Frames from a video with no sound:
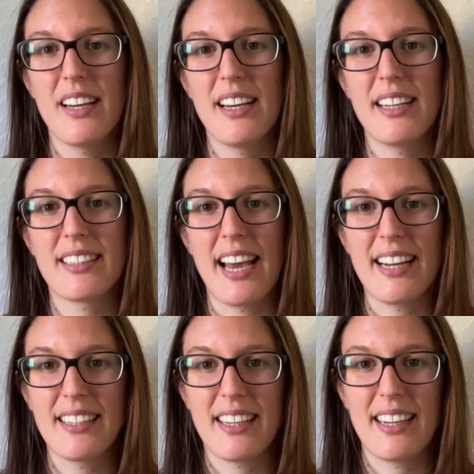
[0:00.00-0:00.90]

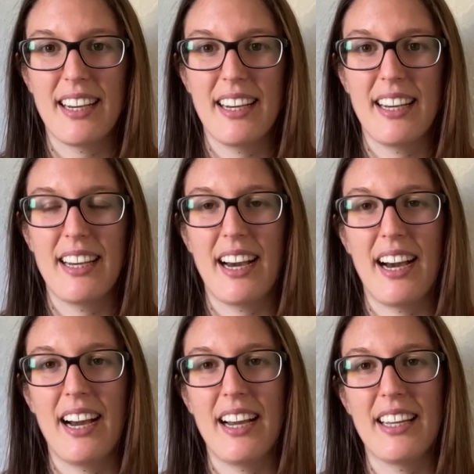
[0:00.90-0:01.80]
Then
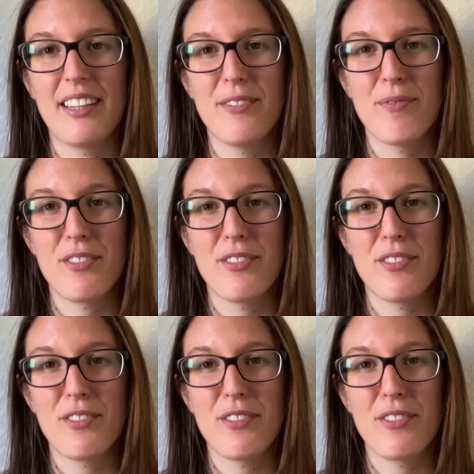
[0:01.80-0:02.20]
I